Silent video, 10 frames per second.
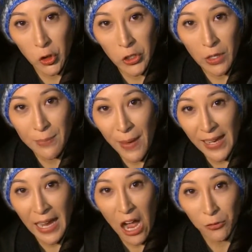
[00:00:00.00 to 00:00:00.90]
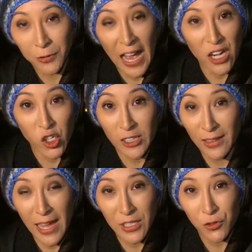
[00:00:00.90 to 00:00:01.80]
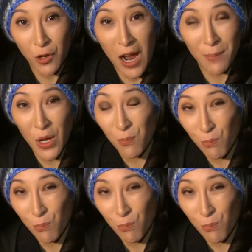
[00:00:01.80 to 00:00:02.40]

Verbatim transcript: you can make out flashing lights from